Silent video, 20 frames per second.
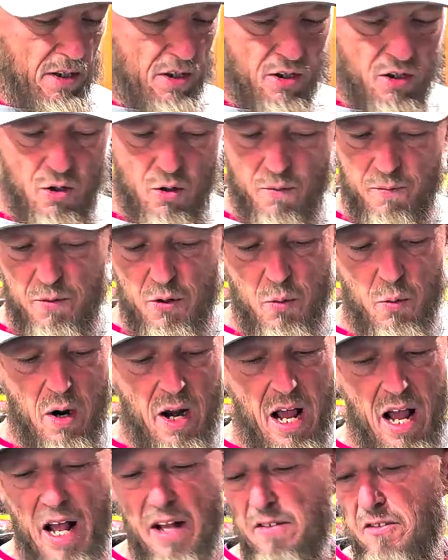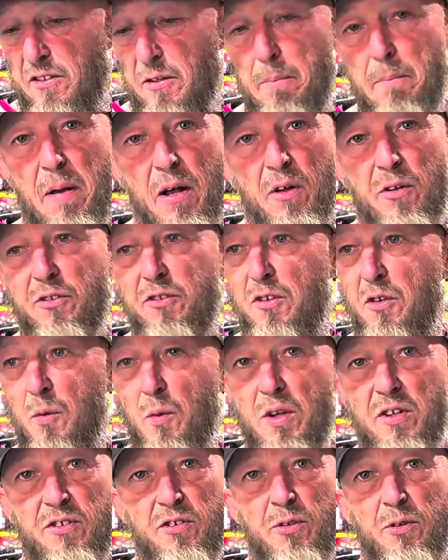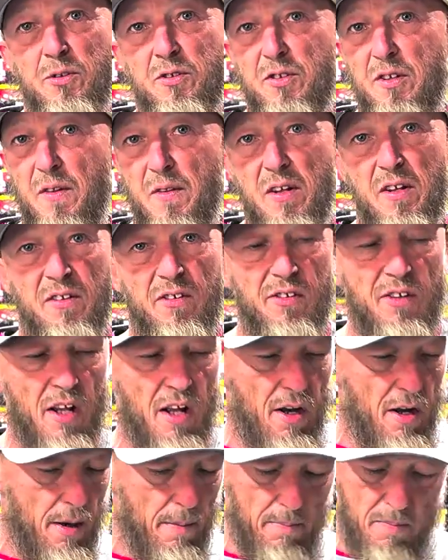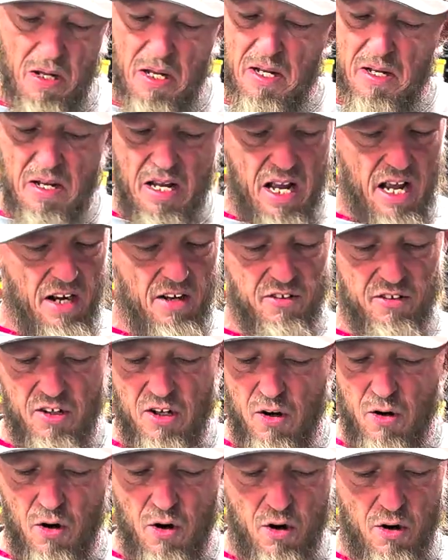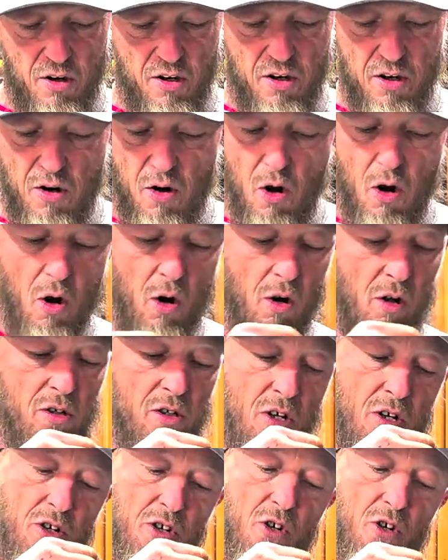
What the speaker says: If you want to add some bells to whistles to this setup, it isn't going to hurt it at all.